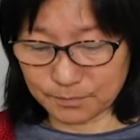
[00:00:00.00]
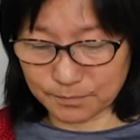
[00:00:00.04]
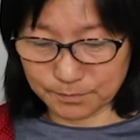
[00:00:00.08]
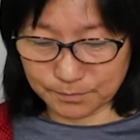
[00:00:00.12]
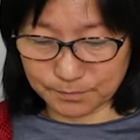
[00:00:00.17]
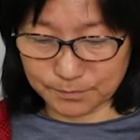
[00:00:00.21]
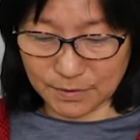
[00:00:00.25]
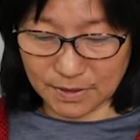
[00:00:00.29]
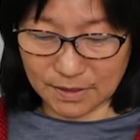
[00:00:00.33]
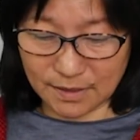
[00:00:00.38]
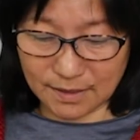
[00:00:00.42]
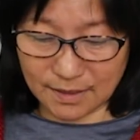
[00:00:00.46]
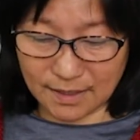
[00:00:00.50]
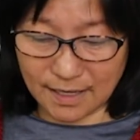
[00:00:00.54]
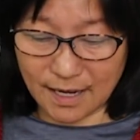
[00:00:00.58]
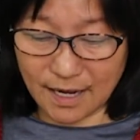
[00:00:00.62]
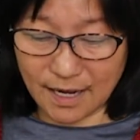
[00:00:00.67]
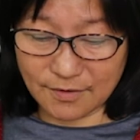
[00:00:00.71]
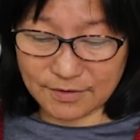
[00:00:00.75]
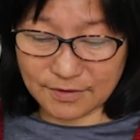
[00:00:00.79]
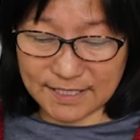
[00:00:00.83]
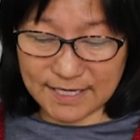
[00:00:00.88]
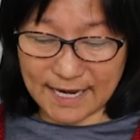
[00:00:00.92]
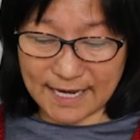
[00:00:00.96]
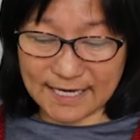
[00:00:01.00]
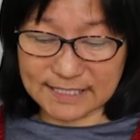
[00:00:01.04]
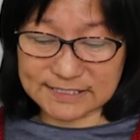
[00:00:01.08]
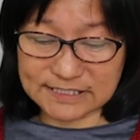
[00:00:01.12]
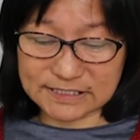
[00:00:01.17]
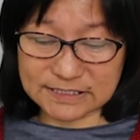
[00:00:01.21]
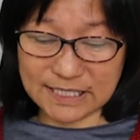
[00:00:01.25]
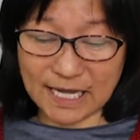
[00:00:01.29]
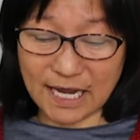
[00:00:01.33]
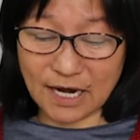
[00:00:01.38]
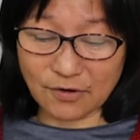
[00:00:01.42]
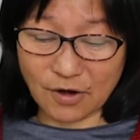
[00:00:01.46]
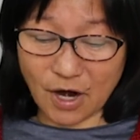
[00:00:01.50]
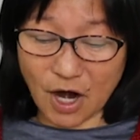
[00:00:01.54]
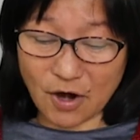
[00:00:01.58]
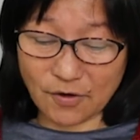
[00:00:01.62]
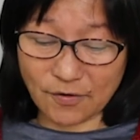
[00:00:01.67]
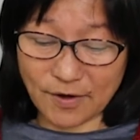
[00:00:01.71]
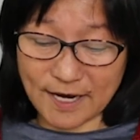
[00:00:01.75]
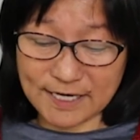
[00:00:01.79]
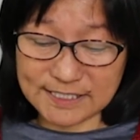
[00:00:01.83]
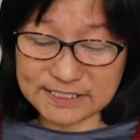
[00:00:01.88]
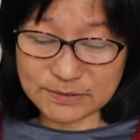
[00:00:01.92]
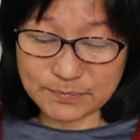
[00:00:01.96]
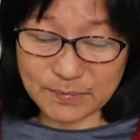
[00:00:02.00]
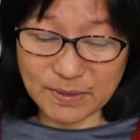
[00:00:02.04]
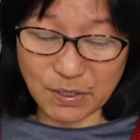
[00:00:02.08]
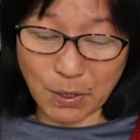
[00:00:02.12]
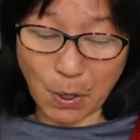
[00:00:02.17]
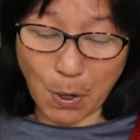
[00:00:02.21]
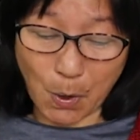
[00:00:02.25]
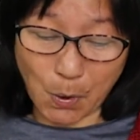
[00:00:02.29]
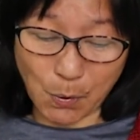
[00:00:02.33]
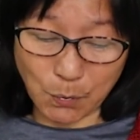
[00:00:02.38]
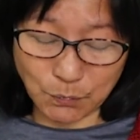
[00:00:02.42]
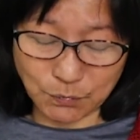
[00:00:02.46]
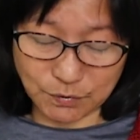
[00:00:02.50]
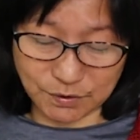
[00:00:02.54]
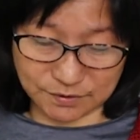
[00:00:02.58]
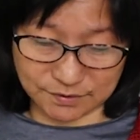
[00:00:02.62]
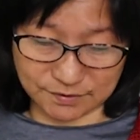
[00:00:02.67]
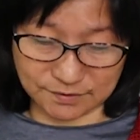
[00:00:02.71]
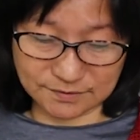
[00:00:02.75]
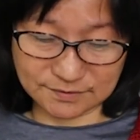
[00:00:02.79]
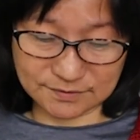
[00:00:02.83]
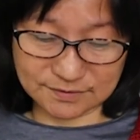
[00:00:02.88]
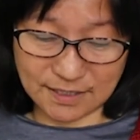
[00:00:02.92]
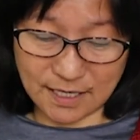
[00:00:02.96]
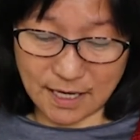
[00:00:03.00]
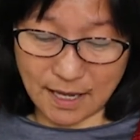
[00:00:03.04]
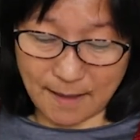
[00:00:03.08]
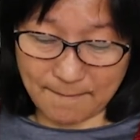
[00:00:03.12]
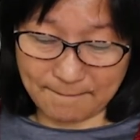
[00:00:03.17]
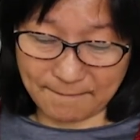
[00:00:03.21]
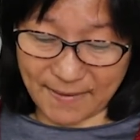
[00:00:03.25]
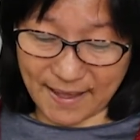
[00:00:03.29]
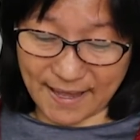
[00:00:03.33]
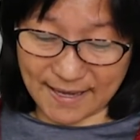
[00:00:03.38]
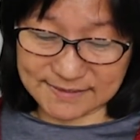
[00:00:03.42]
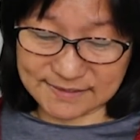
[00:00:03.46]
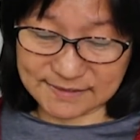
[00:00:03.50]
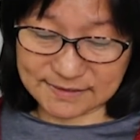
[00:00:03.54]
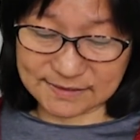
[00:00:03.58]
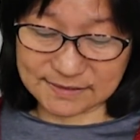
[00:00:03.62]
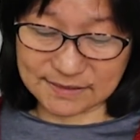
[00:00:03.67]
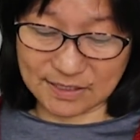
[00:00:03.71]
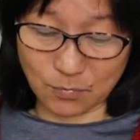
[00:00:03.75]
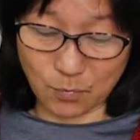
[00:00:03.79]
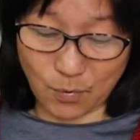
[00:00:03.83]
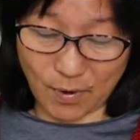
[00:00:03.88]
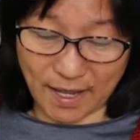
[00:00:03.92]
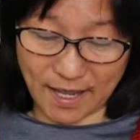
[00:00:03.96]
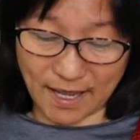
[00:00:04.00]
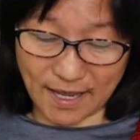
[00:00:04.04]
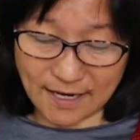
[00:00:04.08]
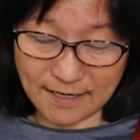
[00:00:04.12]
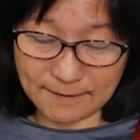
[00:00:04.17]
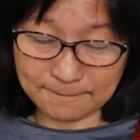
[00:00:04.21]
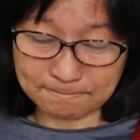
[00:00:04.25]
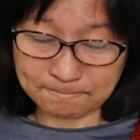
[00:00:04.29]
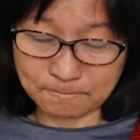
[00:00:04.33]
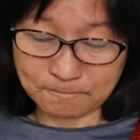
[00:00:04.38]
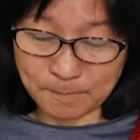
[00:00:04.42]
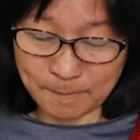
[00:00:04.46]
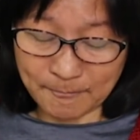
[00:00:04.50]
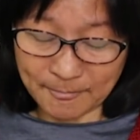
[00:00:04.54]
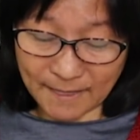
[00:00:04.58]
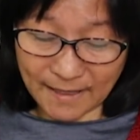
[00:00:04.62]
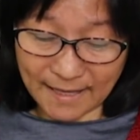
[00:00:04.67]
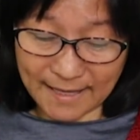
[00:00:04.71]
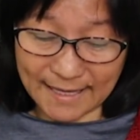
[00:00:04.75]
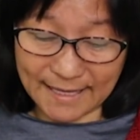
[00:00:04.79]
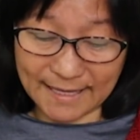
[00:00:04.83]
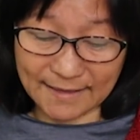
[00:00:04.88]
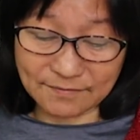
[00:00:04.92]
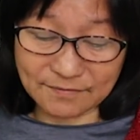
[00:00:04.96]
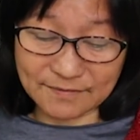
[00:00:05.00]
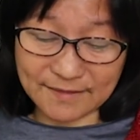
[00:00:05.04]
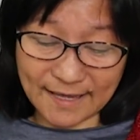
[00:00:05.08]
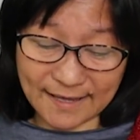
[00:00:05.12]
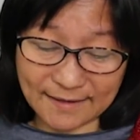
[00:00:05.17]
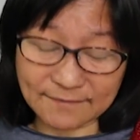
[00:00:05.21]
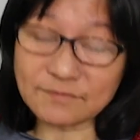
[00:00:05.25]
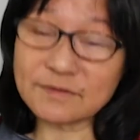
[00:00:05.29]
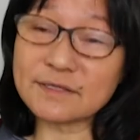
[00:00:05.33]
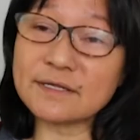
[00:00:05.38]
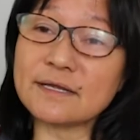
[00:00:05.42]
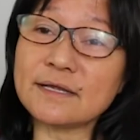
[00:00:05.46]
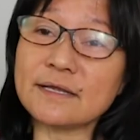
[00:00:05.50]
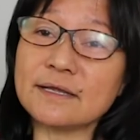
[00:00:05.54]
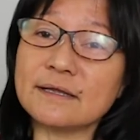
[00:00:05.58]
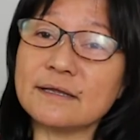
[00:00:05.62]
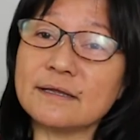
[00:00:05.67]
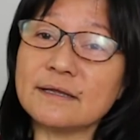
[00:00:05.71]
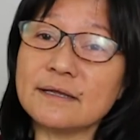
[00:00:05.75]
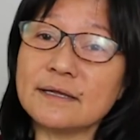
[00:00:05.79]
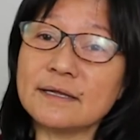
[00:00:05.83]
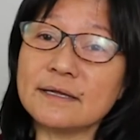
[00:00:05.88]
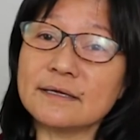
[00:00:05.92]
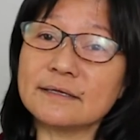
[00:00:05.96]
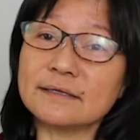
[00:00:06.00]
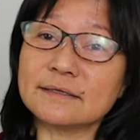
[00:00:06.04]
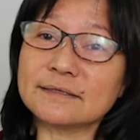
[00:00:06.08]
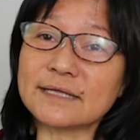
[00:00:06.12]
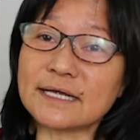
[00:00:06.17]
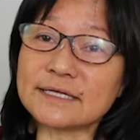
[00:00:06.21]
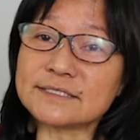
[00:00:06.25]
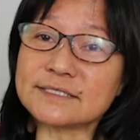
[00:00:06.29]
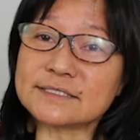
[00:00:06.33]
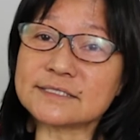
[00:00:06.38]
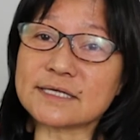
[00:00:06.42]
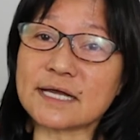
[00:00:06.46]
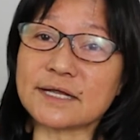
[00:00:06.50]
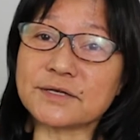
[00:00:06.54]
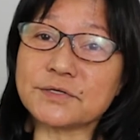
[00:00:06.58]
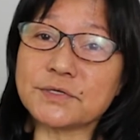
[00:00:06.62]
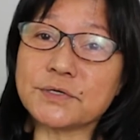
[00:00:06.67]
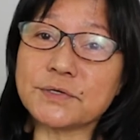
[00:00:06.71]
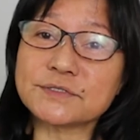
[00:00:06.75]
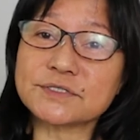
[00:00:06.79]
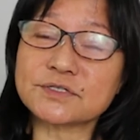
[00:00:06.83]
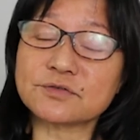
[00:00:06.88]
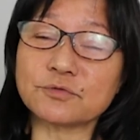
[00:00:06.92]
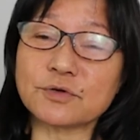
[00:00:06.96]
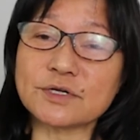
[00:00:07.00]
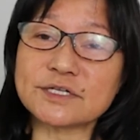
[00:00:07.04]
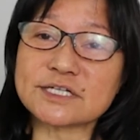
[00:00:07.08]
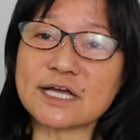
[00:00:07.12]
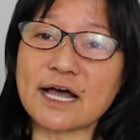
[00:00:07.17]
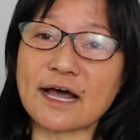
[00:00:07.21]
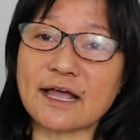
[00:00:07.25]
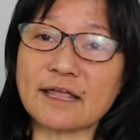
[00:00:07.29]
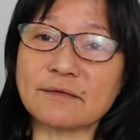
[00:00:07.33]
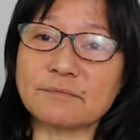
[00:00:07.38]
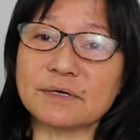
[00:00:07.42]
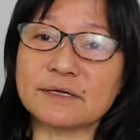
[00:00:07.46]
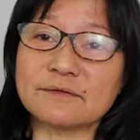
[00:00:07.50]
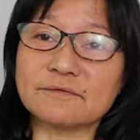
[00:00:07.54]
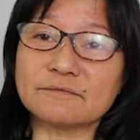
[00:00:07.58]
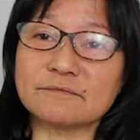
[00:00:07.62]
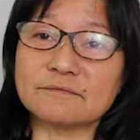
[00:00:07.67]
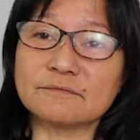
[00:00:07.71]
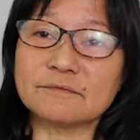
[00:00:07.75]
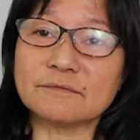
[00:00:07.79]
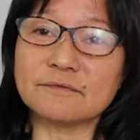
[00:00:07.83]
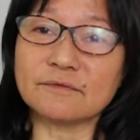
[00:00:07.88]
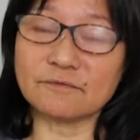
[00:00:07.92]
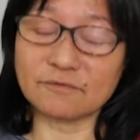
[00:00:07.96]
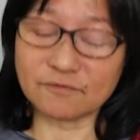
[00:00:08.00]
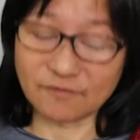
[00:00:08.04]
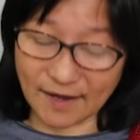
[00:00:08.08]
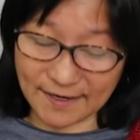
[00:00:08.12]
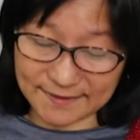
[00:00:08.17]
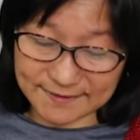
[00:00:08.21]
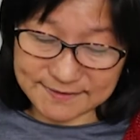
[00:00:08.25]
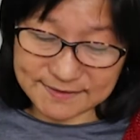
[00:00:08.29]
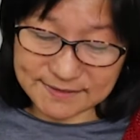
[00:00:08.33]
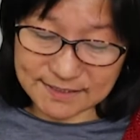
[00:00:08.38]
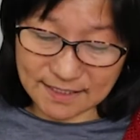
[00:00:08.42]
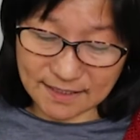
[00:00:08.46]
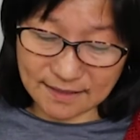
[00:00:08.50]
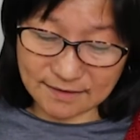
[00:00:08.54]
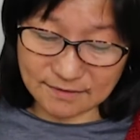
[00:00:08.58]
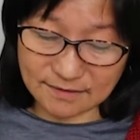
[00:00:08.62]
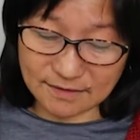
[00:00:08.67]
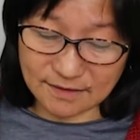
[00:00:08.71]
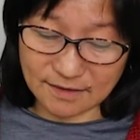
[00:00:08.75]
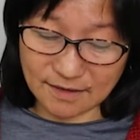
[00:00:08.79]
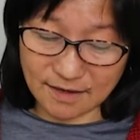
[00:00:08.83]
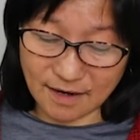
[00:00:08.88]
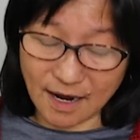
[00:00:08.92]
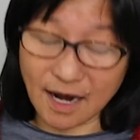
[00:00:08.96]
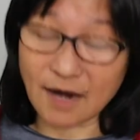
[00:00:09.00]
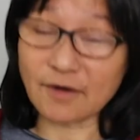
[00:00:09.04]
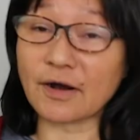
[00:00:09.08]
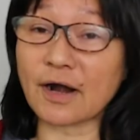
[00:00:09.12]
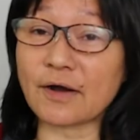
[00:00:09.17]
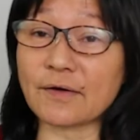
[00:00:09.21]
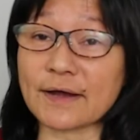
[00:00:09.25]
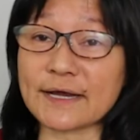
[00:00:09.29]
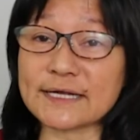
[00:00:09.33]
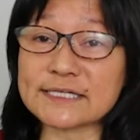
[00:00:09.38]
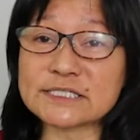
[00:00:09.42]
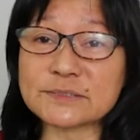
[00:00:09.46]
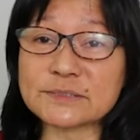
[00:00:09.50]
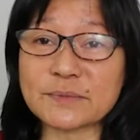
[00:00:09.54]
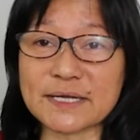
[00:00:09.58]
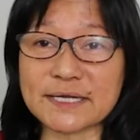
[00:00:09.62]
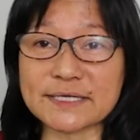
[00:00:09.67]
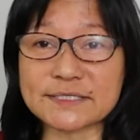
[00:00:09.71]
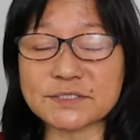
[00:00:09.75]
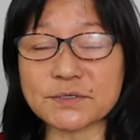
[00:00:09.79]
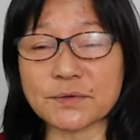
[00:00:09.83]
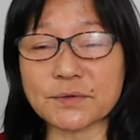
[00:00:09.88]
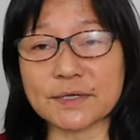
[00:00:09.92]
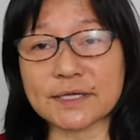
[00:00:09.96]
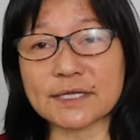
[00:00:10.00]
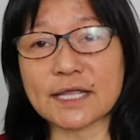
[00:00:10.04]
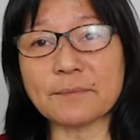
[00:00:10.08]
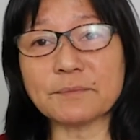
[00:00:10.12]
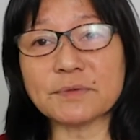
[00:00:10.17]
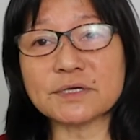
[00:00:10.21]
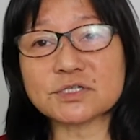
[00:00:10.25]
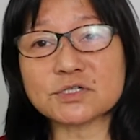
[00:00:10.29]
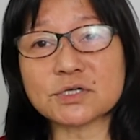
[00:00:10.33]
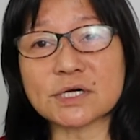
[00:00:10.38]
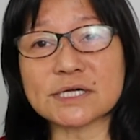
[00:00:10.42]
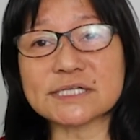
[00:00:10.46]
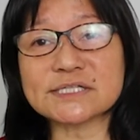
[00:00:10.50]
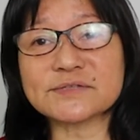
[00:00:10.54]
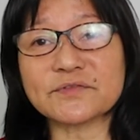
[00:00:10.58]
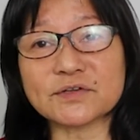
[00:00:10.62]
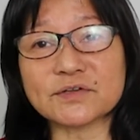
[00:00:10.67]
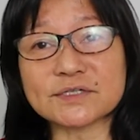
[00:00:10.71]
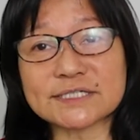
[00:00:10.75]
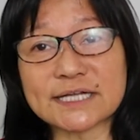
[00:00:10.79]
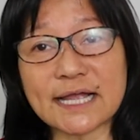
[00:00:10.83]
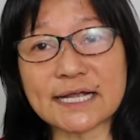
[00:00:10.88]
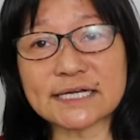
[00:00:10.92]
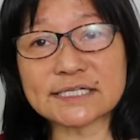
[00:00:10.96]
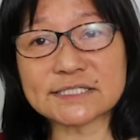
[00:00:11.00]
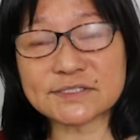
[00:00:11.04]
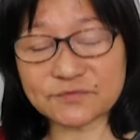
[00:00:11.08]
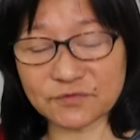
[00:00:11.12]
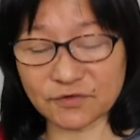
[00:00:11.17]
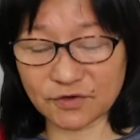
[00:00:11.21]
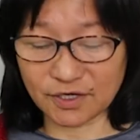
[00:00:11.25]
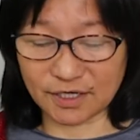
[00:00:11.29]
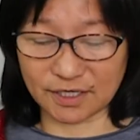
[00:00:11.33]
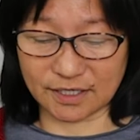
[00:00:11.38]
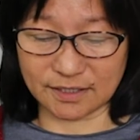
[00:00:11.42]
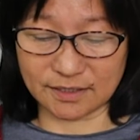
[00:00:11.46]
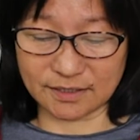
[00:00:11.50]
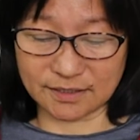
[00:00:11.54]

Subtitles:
RRSP holder passed away, and then that is unused retirement funds in the RRSP, so it can be transferred tax-free